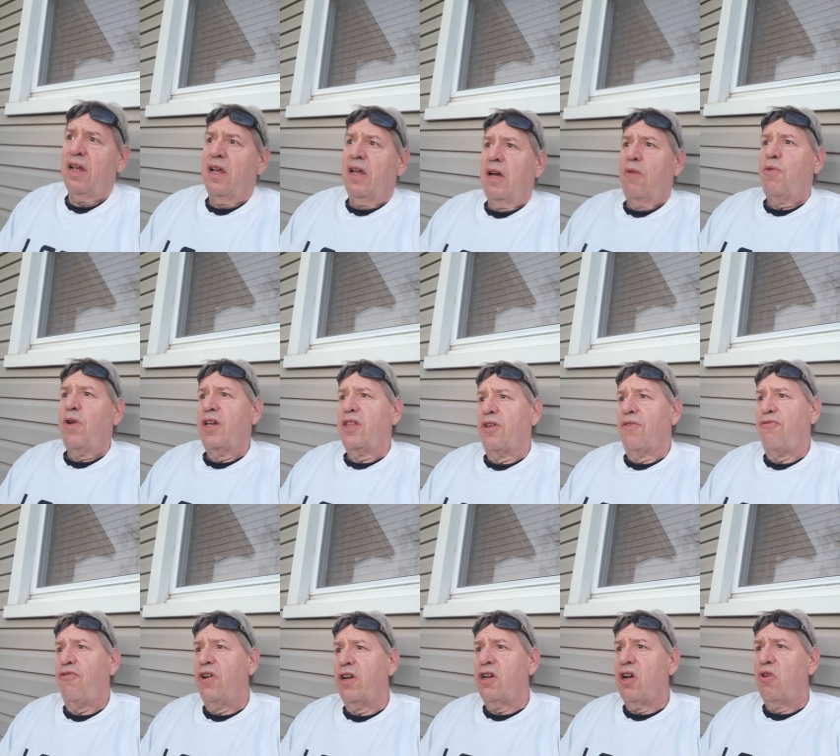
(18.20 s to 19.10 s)
We had the
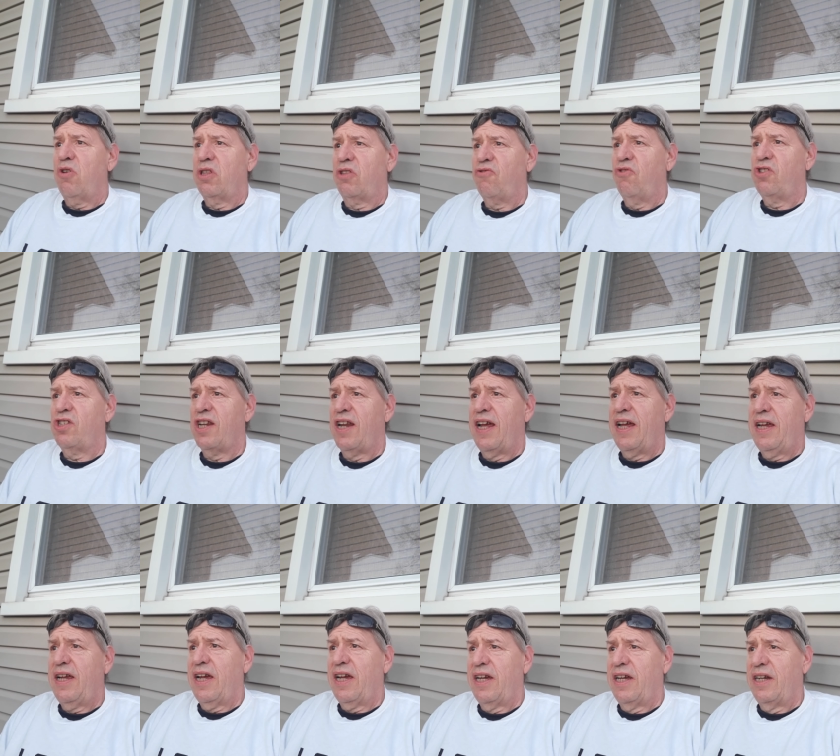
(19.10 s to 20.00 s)
front going through
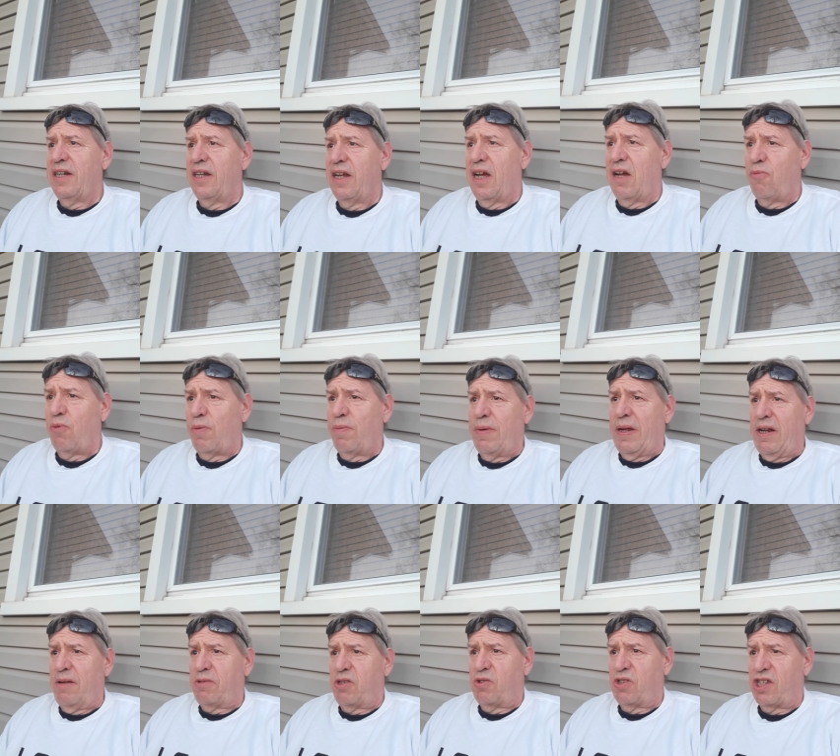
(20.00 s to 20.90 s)
today, and uh, we made
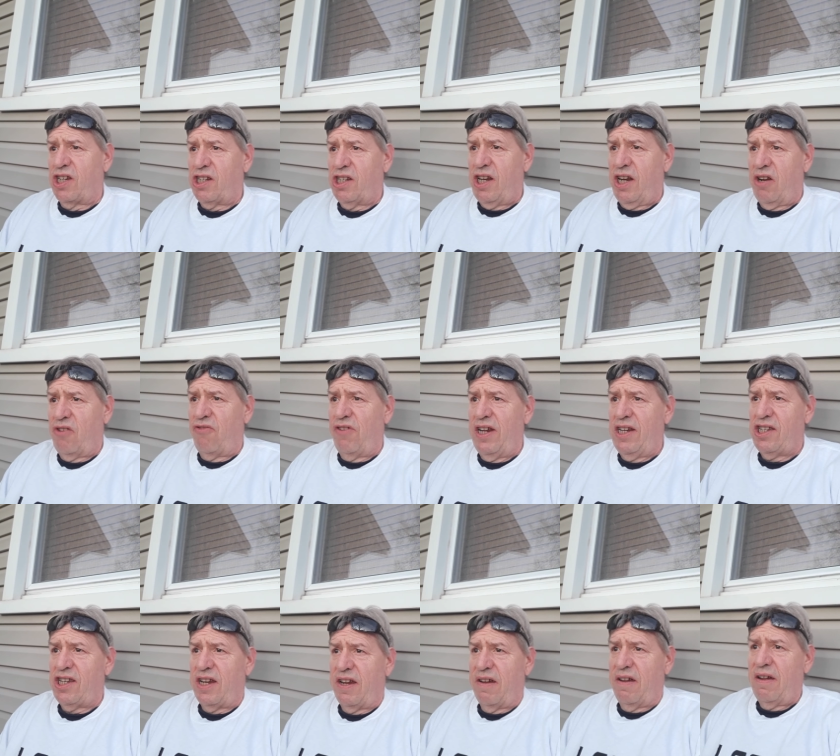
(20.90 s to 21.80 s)
up to 60
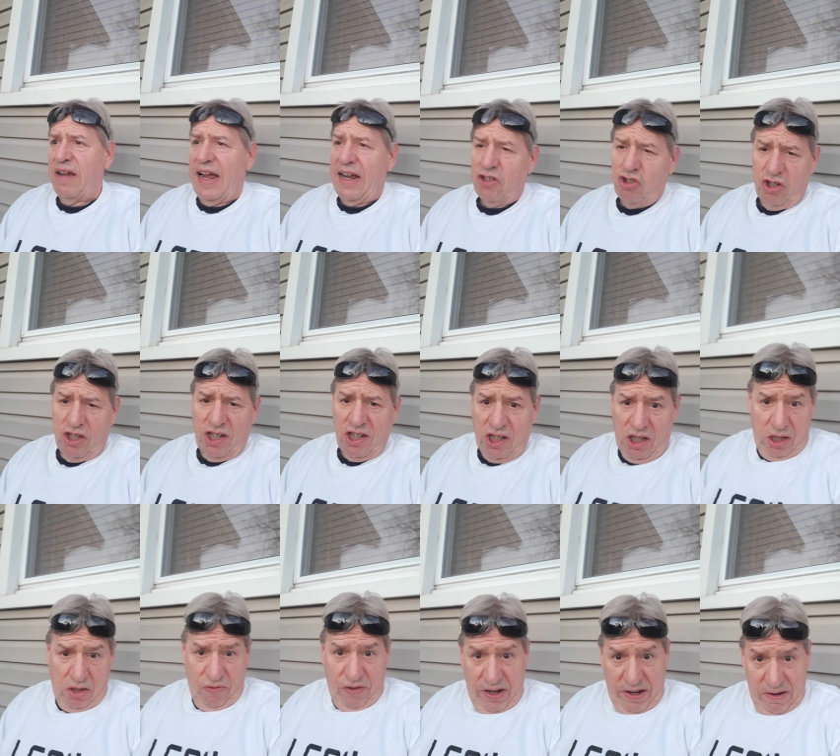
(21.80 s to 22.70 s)
degrees here. Actually,
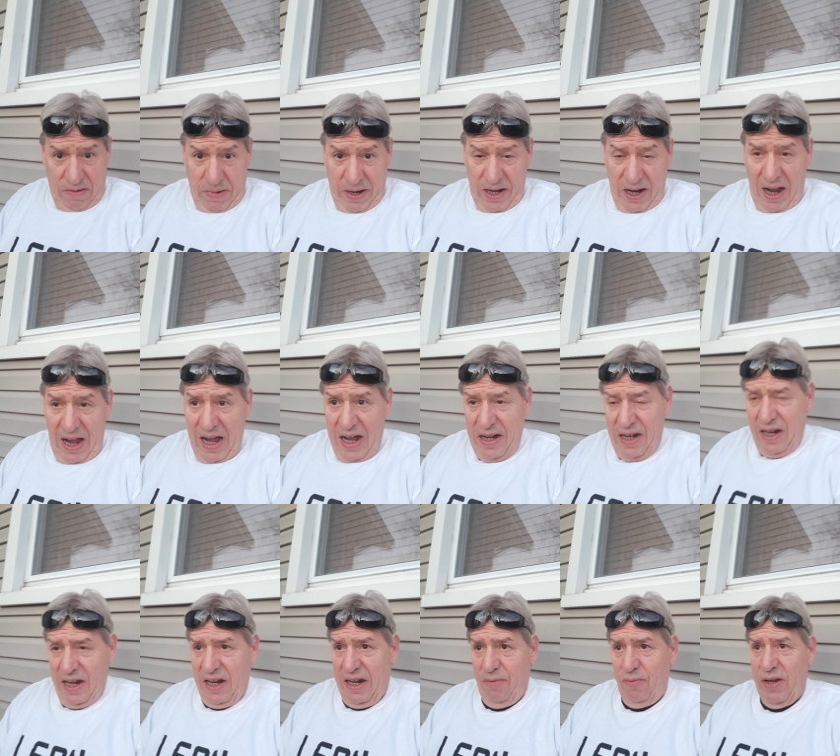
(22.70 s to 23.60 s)
63 here in my yard,
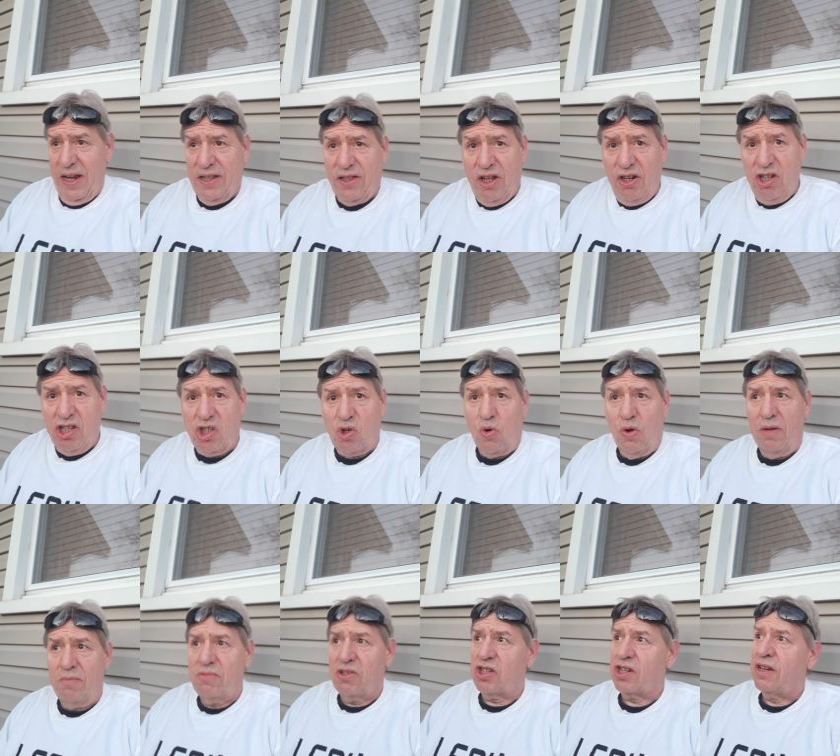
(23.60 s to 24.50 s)
and we had
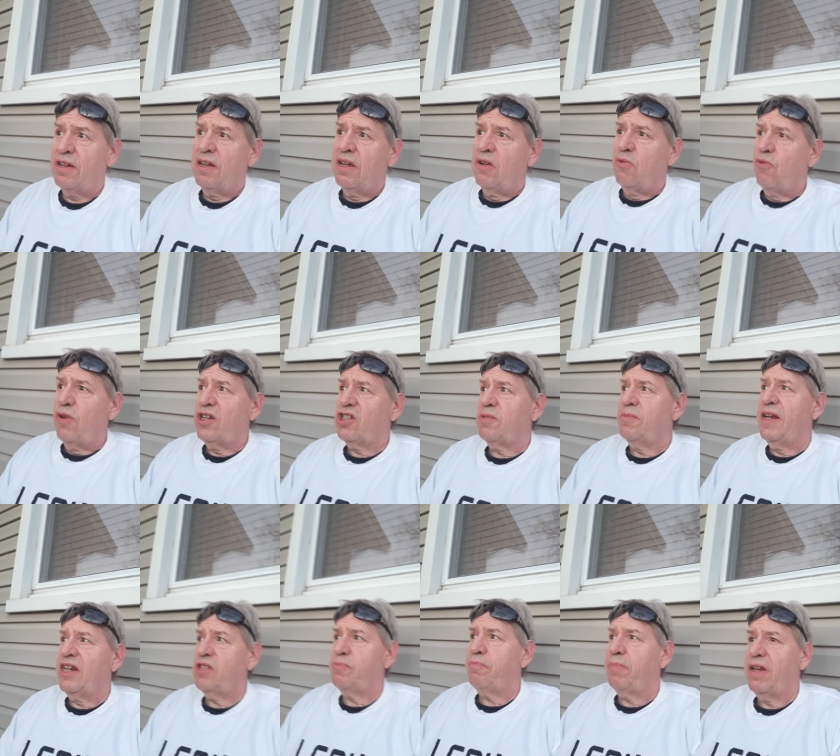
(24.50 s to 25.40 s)
thunderstorms. We had some
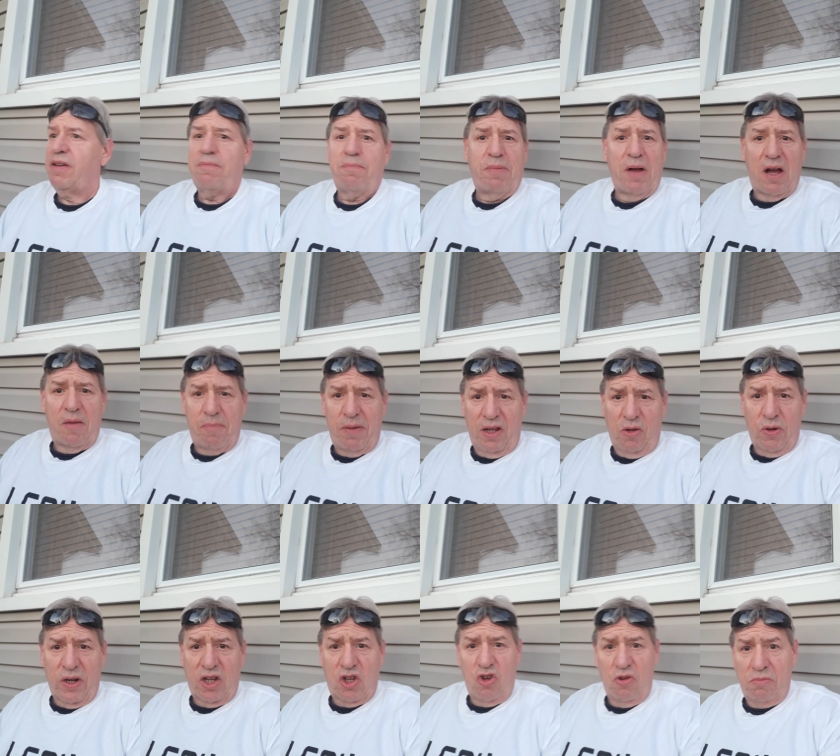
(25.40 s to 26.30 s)
nice big uh,
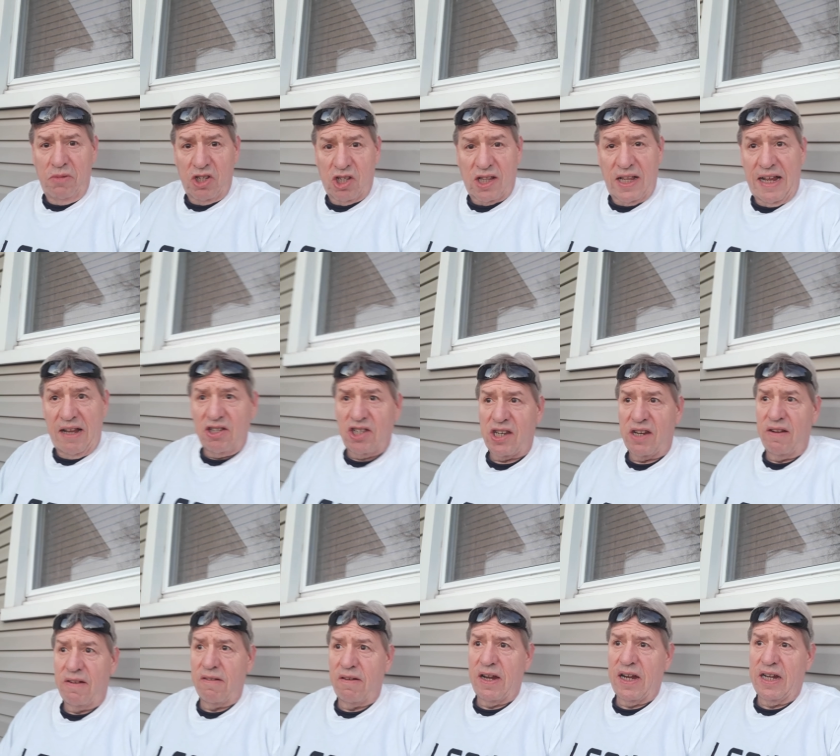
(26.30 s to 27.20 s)
billowing cumulus clouds
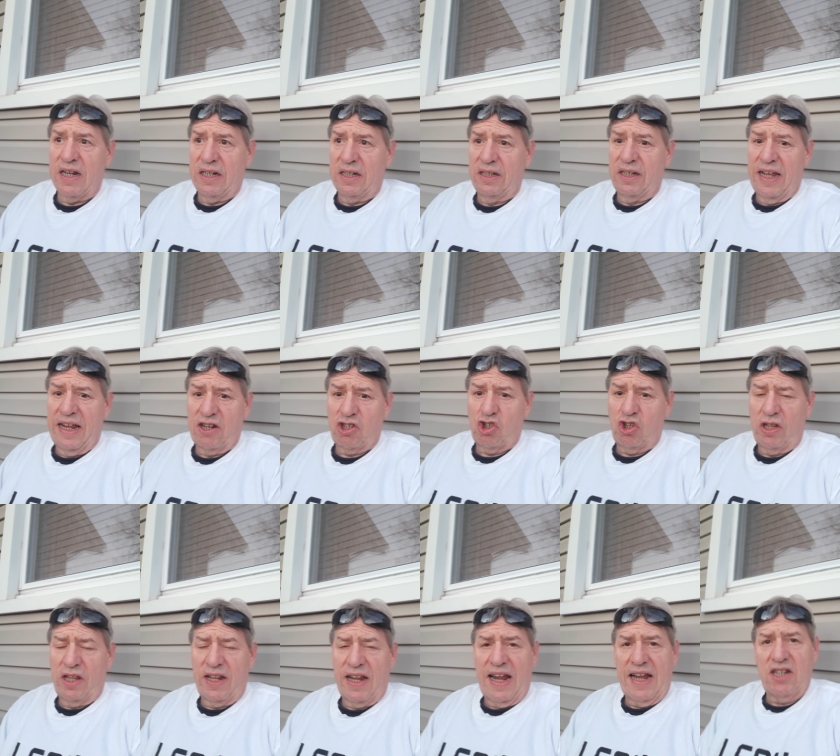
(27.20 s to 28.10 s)
here, and
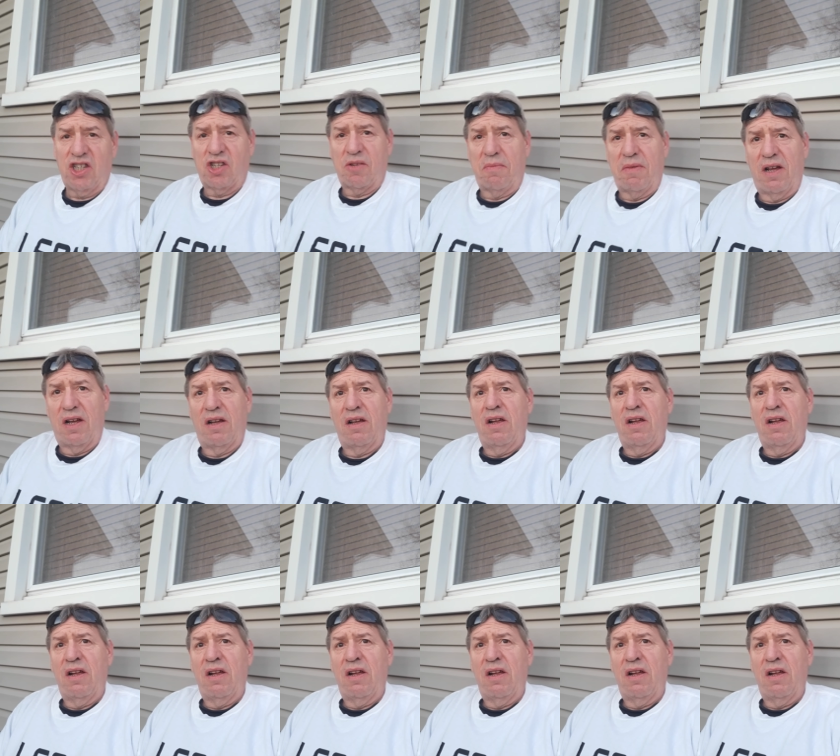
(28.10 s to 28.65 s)
actually had some uh,